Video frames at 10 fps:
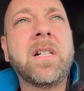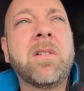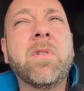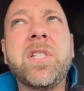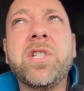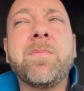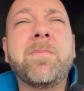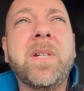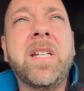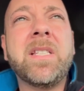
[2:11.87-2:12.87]
which
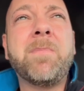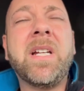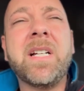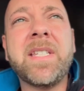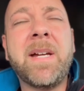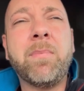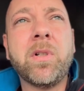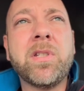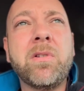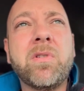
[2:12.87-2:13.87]
be, it's because I
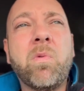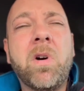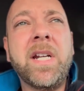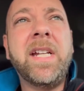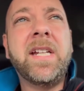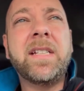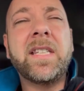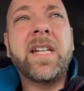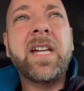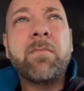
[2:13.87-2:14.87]
bowled 220
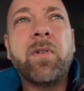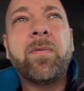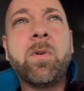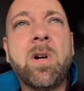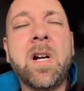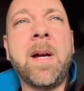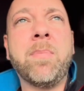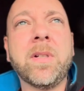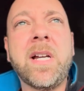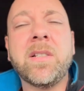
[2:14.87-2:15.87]
the game before I
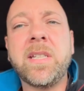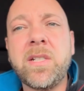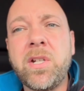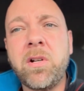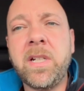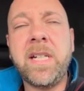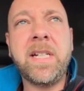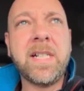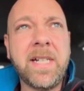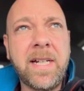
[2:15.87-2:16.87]
pulled out the eternity.
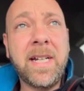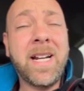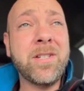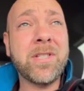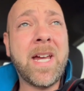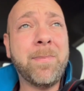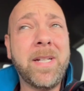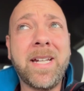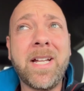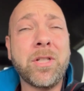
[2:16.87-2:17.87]
And I just happened
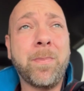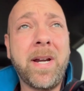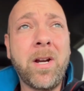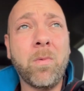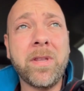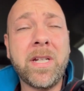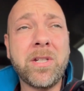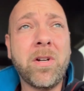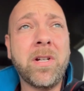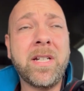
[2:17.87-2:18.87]
to catch a pair where the
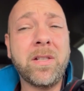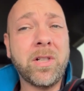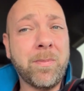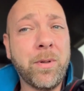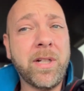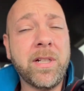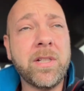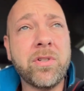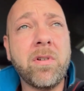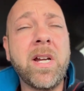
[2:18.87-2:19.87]
eternity looked pretty
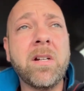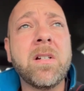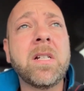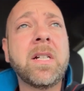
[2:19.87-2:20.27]
good straighter.